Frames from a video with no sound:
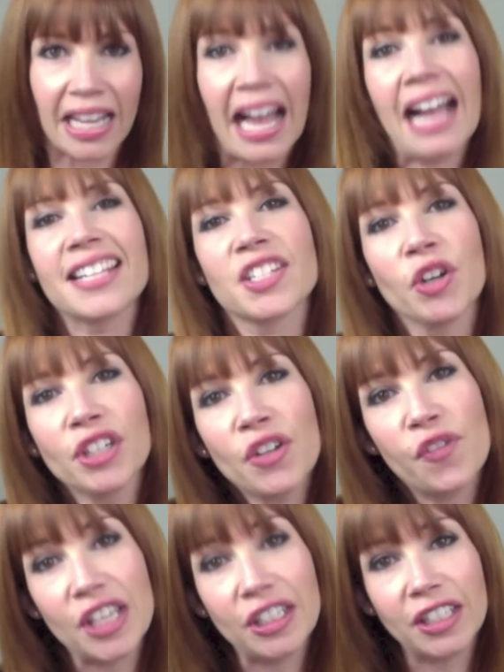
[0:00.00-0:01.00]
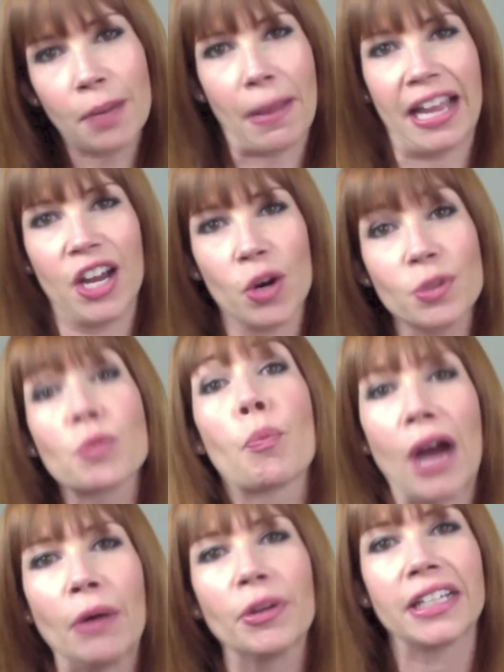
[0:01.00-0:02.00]
I started to feel like my hair was
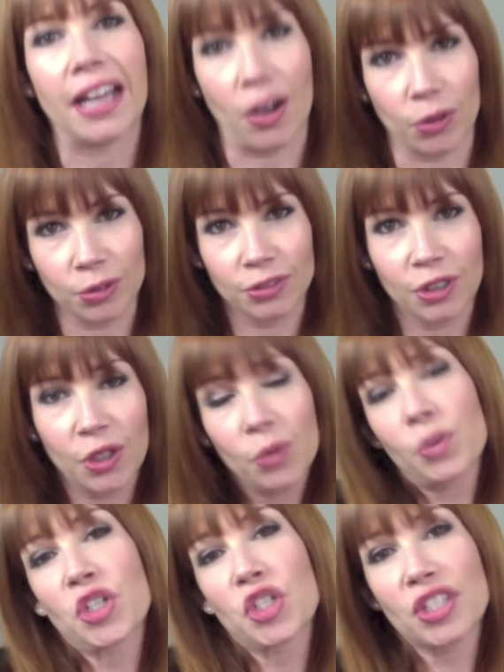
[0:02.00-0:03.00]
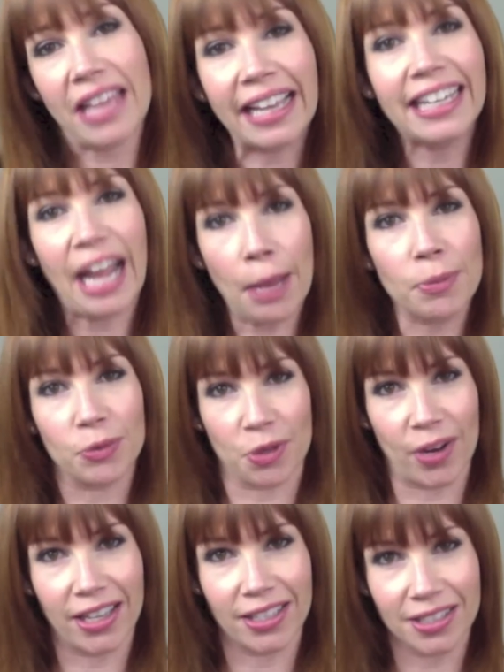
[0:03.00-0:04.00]
browning out, which that can happen with
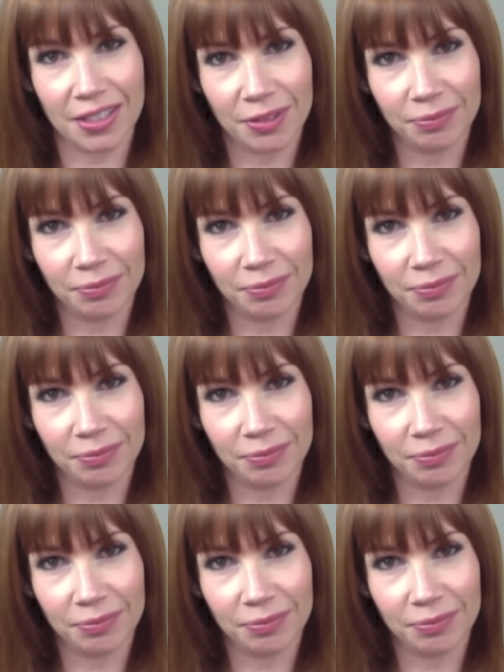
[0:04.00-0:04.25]
reds.